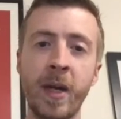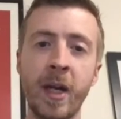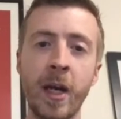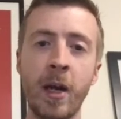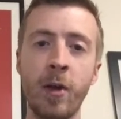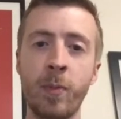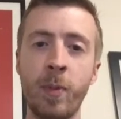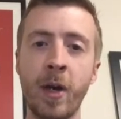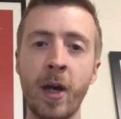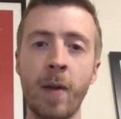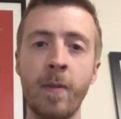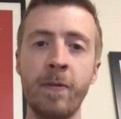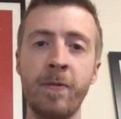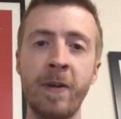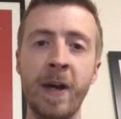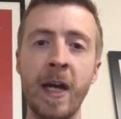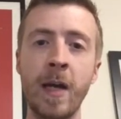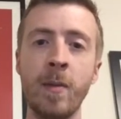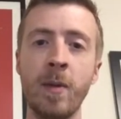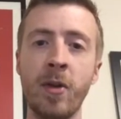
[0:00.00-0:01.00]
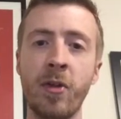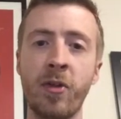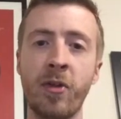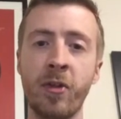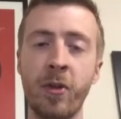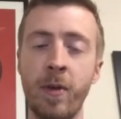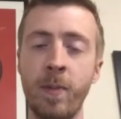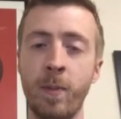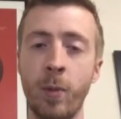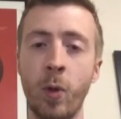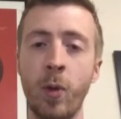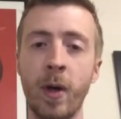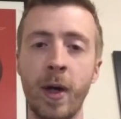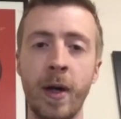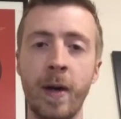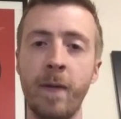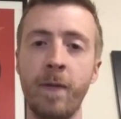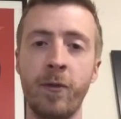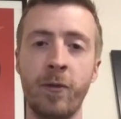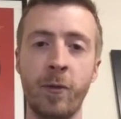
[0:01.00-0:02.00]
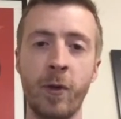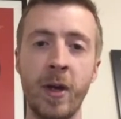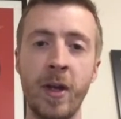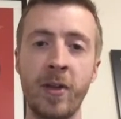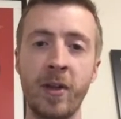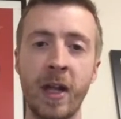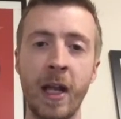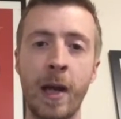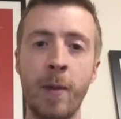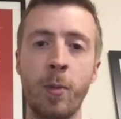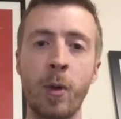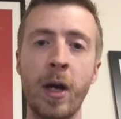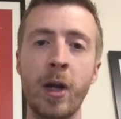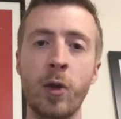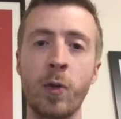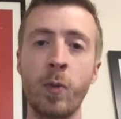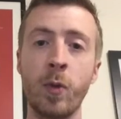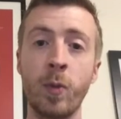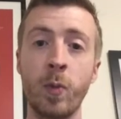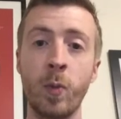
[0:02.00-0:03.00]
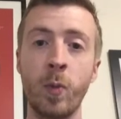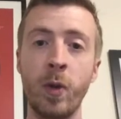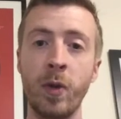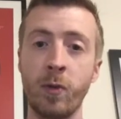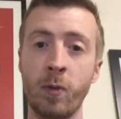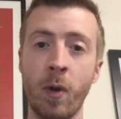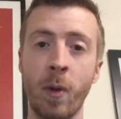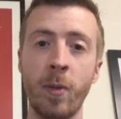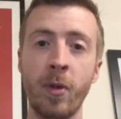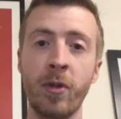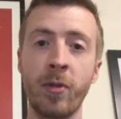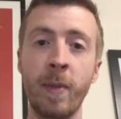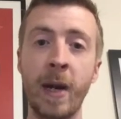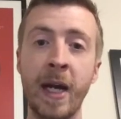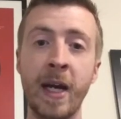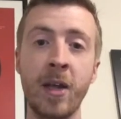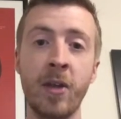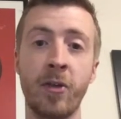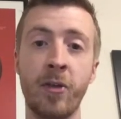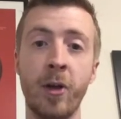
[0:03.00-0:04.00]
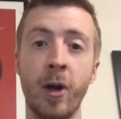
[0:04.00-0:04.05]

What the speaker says: has become famous for his collaboration with Robert Zemeckis,